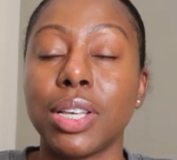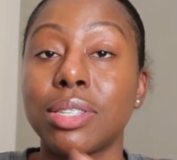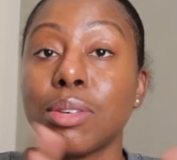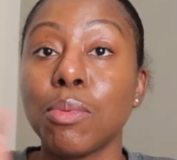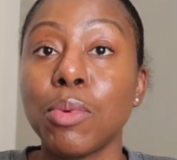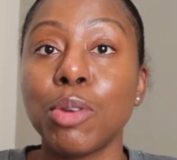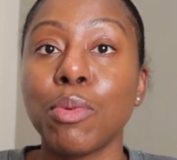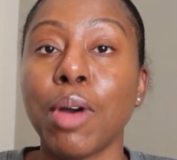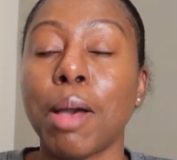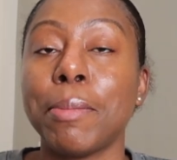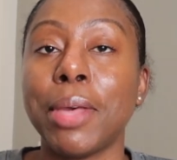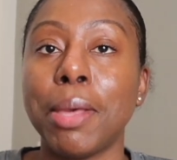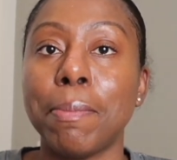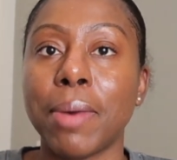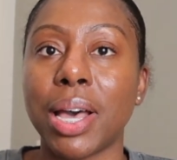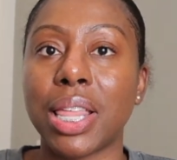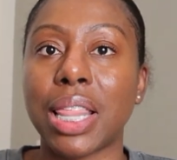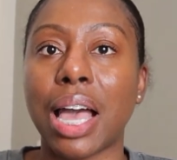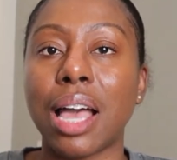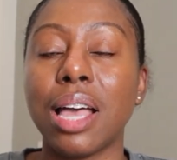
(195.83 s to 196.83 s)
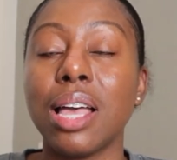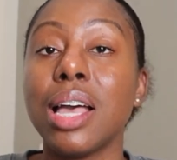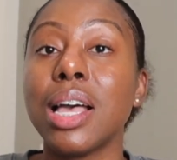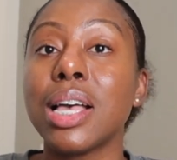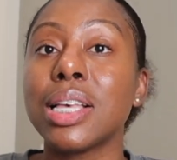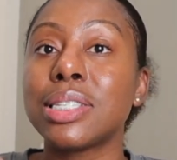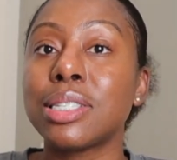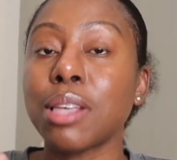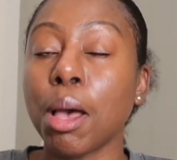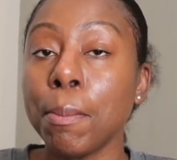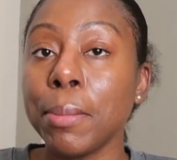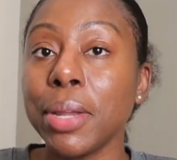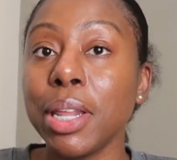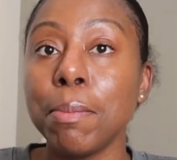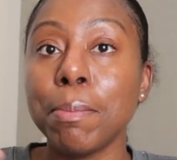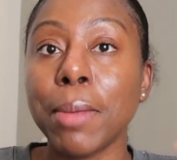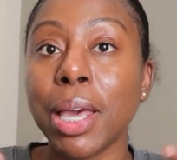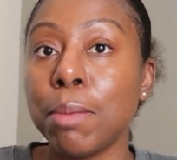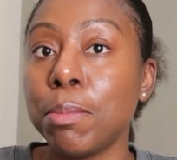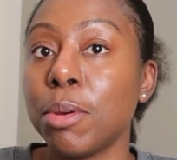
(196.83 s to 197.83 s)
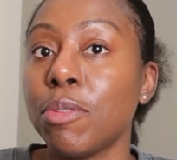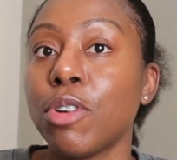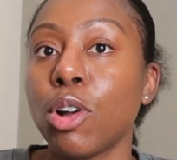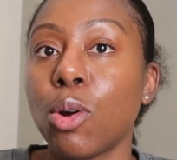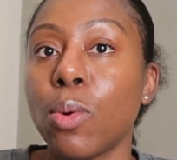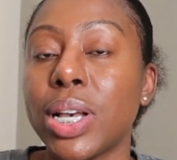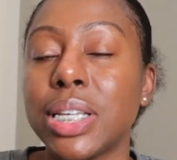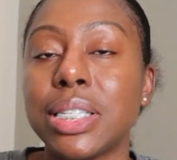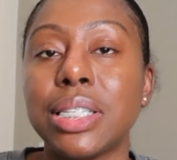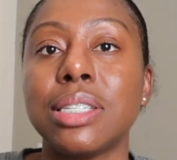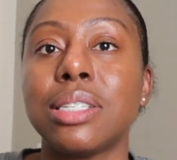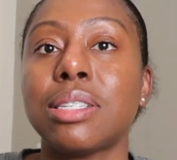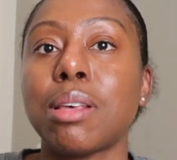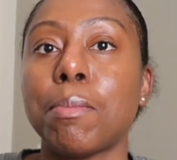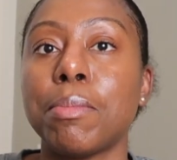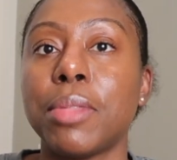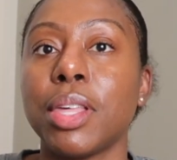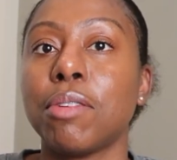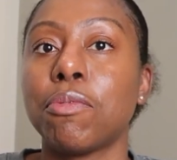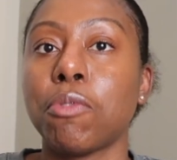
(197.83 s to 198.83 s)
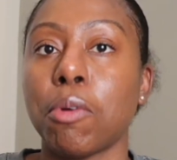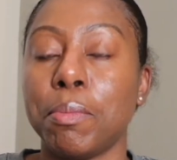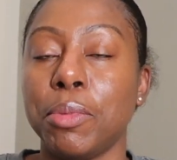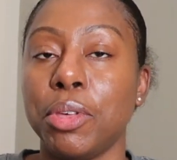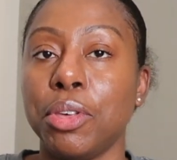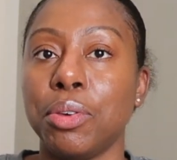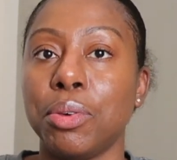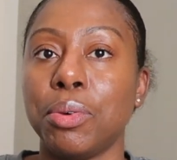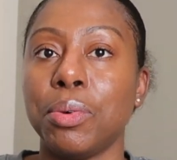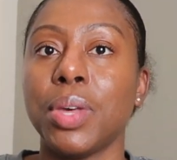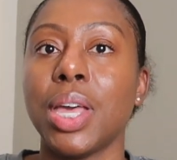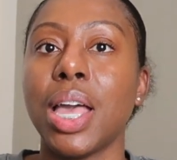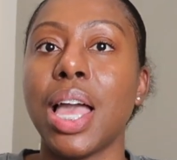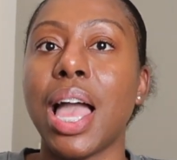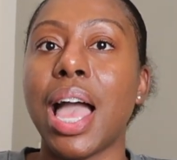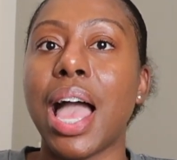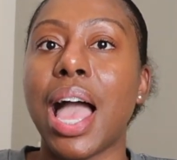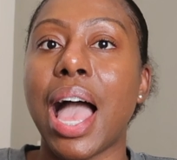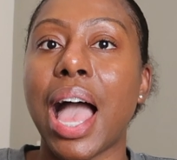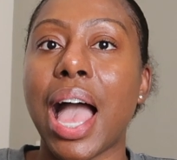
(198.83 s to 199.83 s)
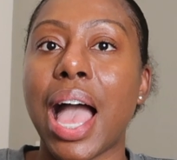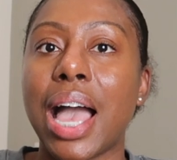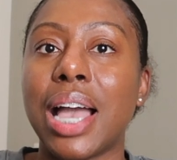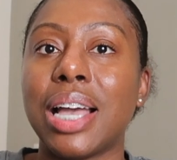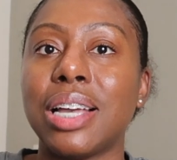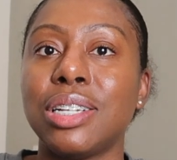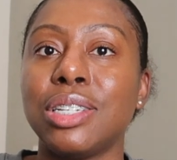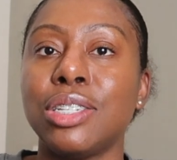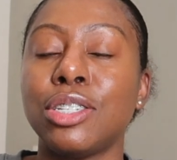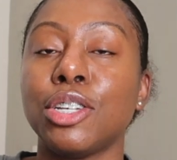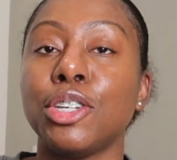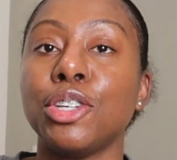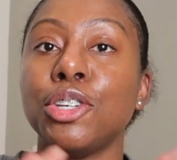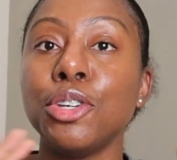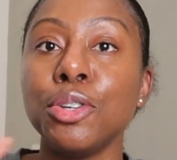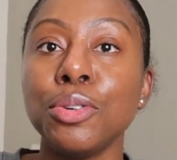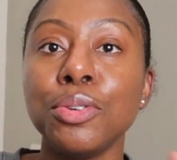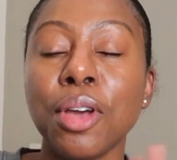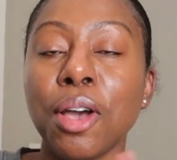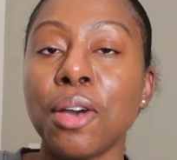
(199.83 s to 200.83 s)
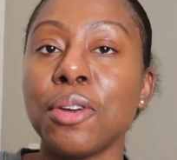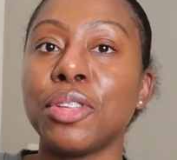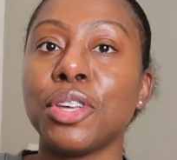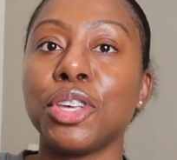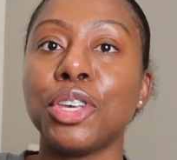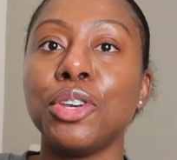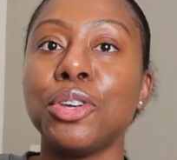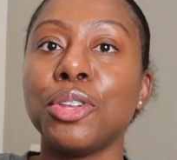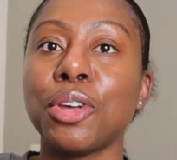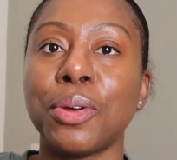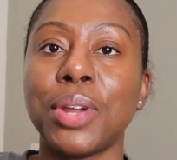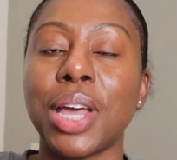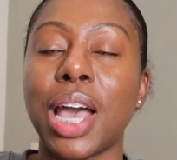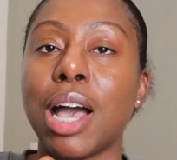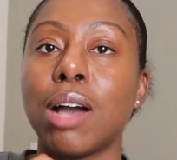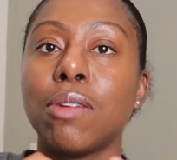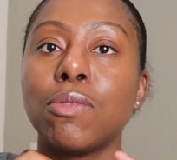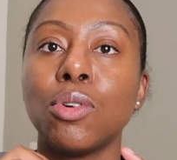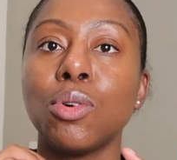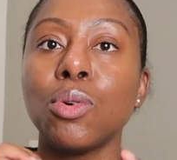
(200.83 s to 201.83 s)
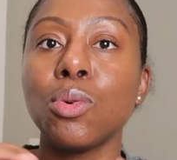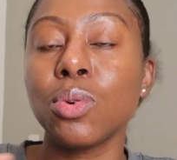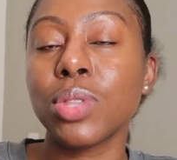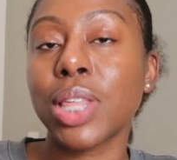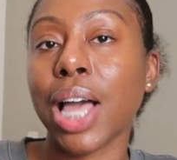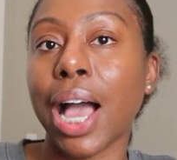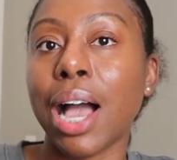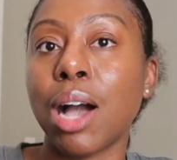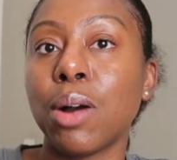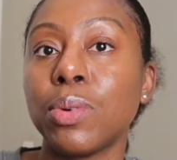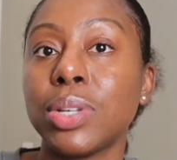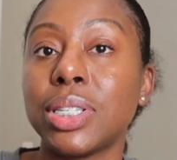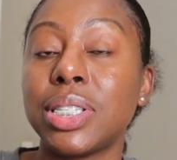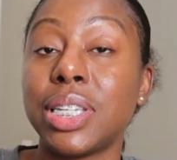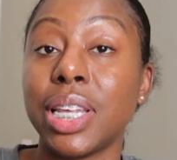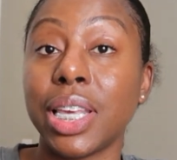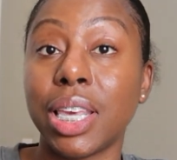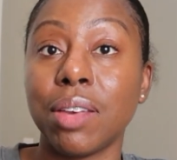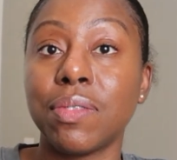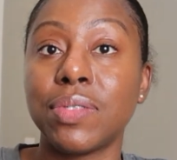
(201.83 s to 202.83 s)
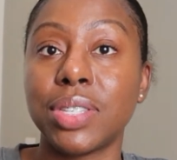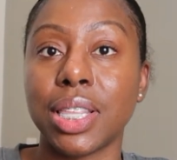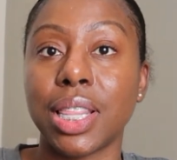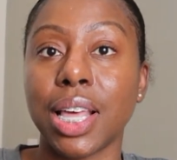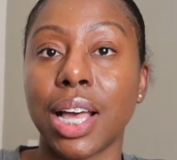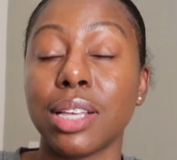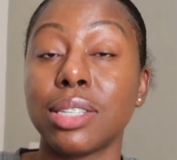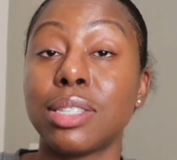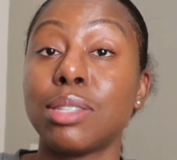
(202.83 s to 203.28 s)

So what do I mean by that? Somebody may be requesting something from you, and you know that you don't have all the hours to give to that.